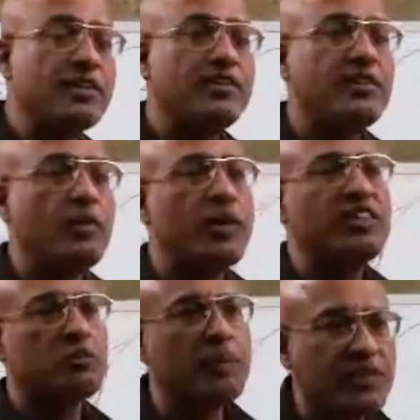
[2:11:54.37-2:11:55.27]
These are very
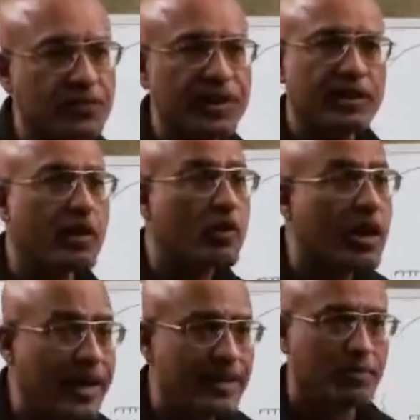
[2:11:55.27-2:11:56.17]
specific, not
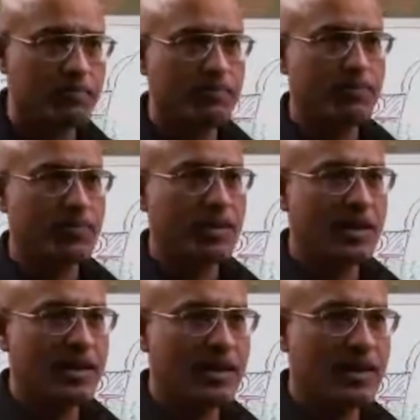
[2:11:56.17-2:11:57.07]
random.
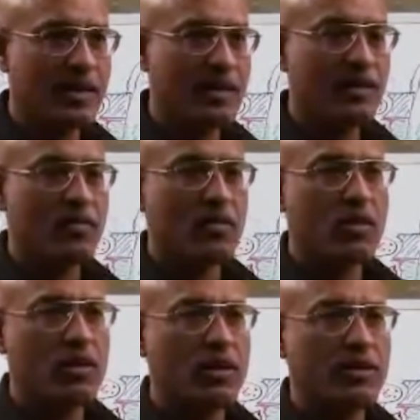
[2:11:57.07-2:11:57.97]
Uh, it's
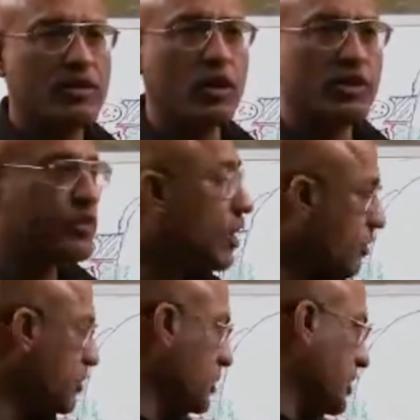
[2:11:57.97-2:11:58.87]
mutation. No, it's not
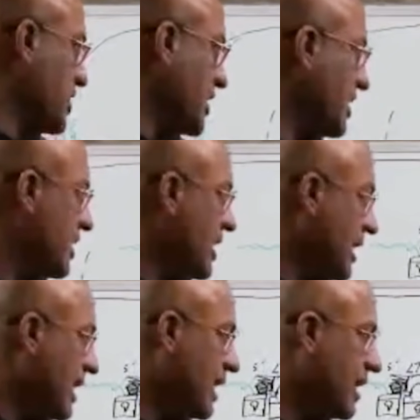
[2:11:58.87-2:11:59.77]
mutation.
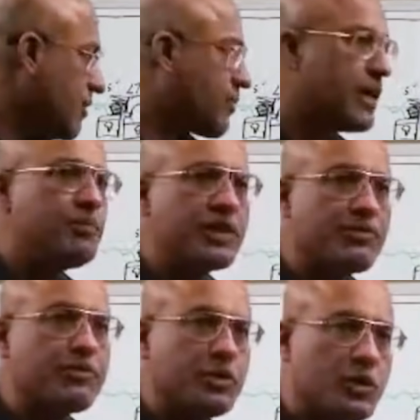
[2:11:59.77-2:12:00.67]
Uh, frame
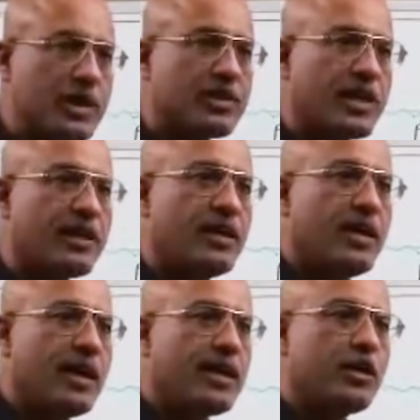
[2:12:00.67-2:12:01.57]
shift mutation
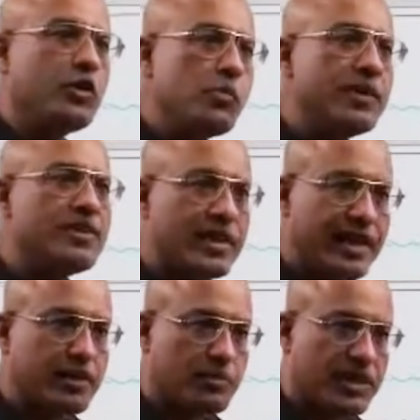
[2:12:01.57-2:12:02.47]
in human
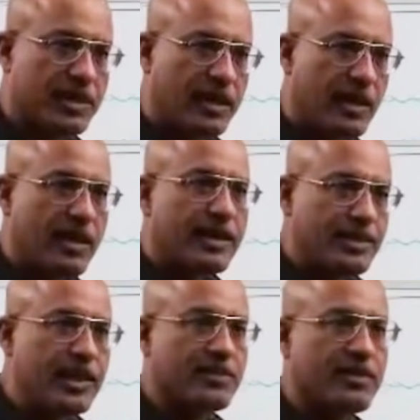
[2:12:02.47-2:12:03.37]
genetic material,
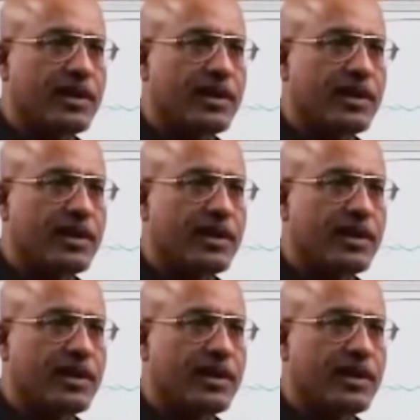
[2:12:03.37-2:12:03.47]
yes,